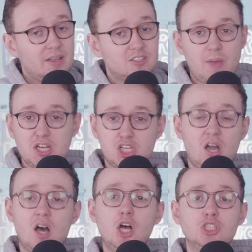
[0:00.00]
especially
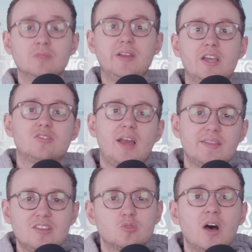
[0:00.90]
our urgent videos like
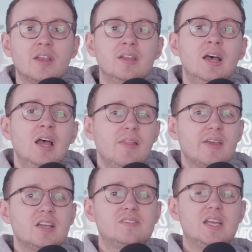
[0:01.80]
this one,
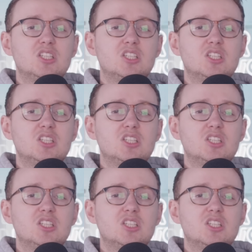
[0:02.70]
then consider